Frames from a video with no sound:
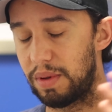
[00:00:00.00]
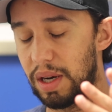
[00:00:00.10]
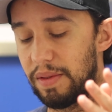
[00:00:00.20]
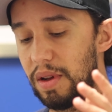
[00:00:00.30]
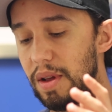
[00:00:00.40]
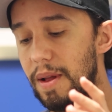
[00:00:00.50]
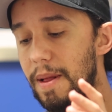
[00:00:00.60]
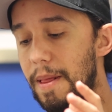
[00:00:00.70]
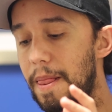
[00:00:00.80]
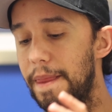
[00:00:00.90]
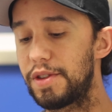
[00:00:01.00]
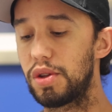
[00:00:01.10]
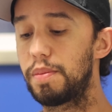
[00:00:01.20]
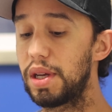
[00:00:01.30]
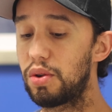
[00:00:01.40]
Whatever. So
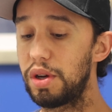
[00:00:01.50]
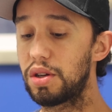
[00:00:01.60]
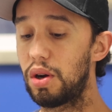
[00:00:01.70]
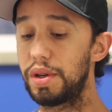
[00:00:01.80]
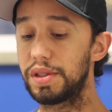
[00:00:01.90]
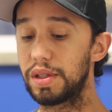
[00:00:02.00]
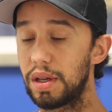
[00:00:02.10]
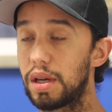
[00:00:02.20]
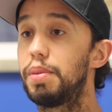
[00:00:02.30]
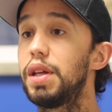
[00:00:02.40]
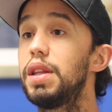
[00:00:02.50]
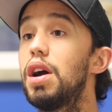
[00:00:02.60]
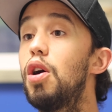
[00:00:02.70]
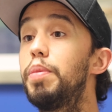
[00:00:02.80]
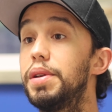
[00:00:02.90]
the Bitcoin code is
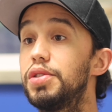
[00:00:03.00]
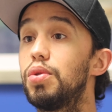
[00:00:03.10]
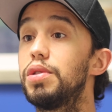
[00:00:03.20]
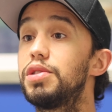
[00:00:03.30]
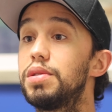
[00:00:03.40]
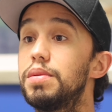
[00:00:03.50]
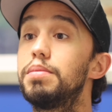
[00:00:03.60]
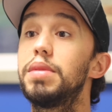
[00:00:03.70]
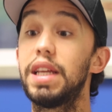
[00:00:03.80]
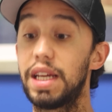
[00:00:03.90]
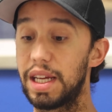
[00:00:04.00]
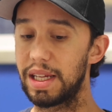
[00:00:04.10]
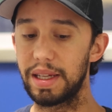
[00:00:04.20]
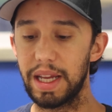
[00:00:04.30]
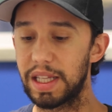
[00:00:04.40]
completely open source, meaning
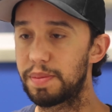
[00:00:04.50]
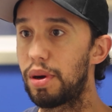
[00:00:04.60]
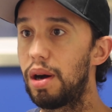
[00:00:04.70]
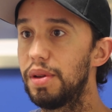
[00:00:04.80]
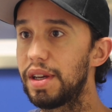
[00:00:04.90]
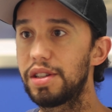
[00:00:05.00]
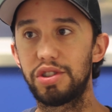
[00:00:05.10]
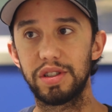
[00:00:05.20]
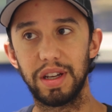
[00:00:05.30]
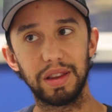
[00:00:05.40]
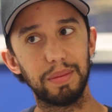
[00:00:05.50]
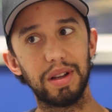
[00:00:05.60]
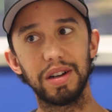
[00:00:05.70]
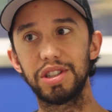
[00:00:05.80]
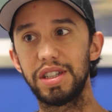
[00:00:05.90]
it's public, just like the
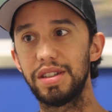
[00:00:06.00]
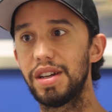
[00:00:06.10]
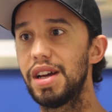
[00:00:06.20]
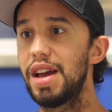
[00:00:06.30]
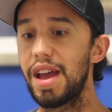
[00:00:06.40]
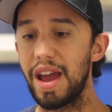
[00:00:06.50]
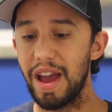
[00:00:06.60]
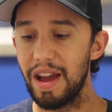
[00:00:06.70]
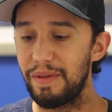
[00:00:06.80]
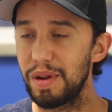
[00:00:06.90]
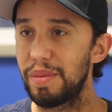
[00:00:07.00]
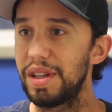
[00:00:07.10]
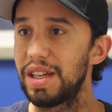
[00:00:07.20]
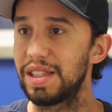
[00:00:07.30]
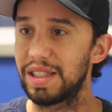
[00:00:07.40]
blockchain.
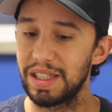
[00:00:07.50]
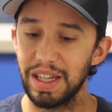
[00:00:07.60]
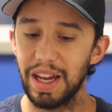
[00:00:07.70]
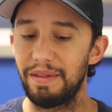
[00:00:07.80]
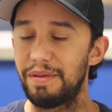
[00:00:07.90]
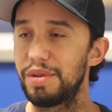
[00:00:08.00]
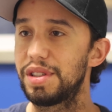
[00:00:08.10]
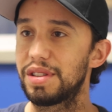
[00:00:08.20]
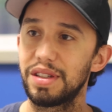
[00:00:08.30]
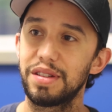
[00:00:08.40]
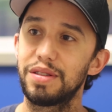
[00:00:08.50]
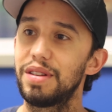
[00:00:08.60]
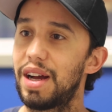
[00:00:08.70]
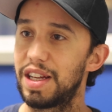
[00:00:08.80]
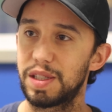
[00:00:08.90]
Everybody can see every
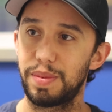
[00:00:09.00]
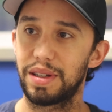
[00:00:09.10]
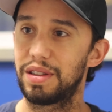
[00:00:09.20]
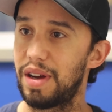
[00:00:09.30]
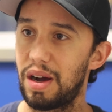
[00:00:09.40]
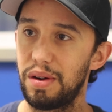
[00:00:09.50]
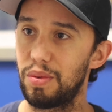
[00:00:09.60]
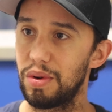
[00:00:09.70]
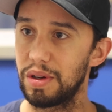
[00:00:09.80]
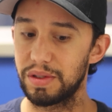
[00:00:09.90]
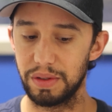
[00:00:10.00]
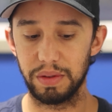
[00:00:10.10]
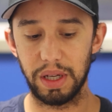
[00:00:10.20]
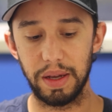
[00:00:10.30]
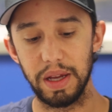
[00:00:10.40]
single aspect of how it works,
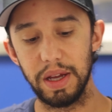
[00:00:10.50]
okay?